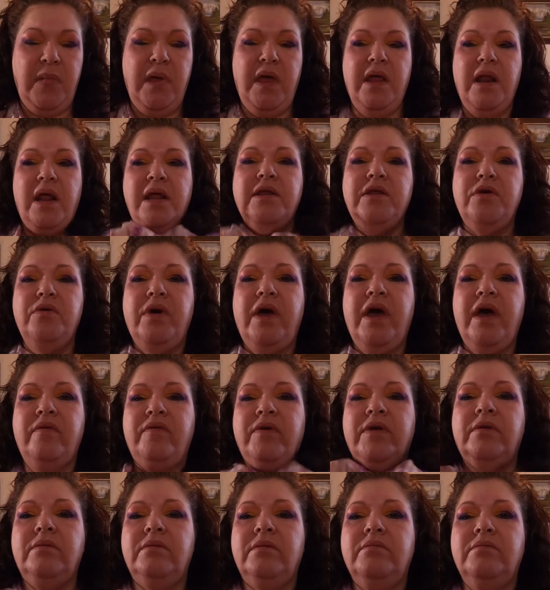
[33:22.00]
And I do
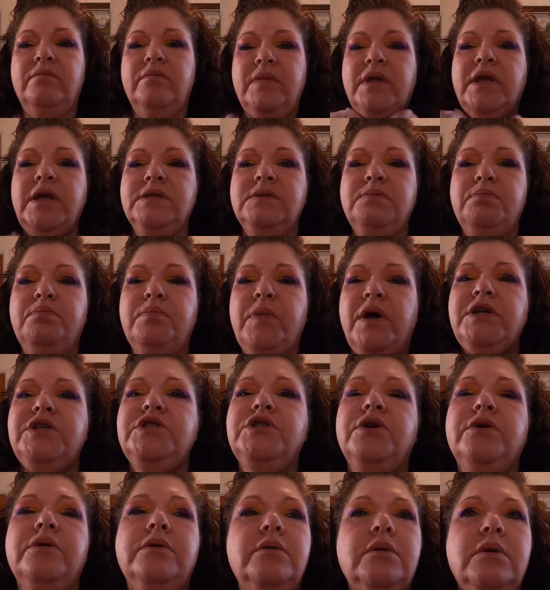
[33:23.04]
have it. It's, my
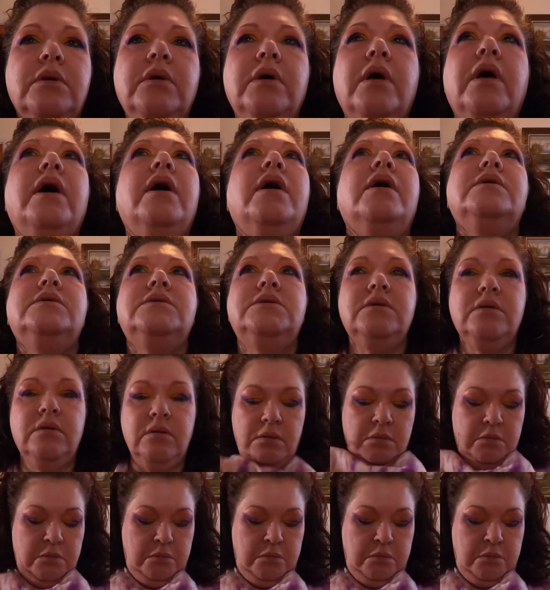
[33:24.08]
shirt has...